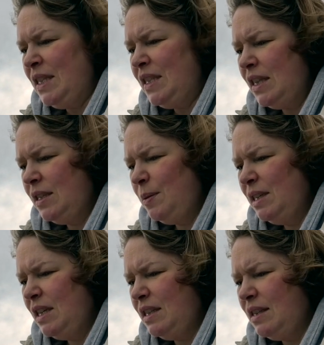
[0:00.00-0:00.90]
So this
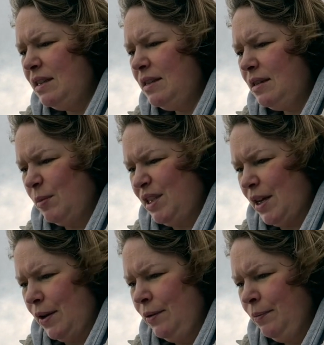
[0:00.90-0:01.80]
one is summer
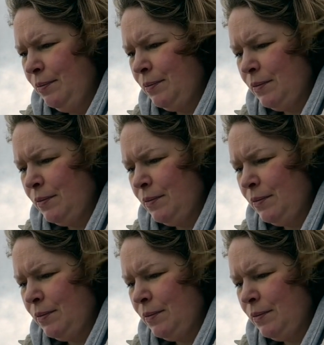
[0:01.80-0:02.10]
sown.